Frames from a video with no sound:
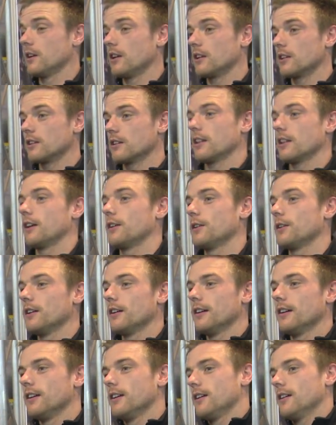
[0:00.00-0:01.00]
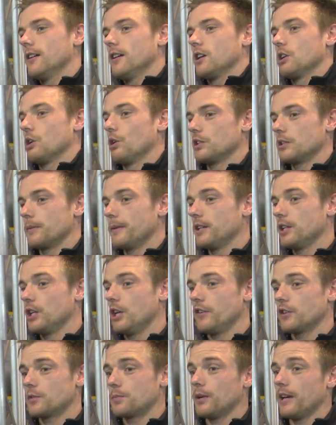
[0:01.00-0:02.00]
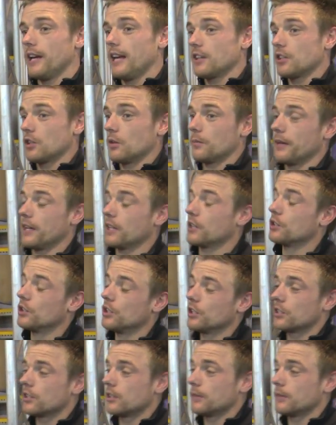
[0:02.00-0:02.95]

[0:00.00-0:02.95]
And you're always a bit nervous, but it ended up being good.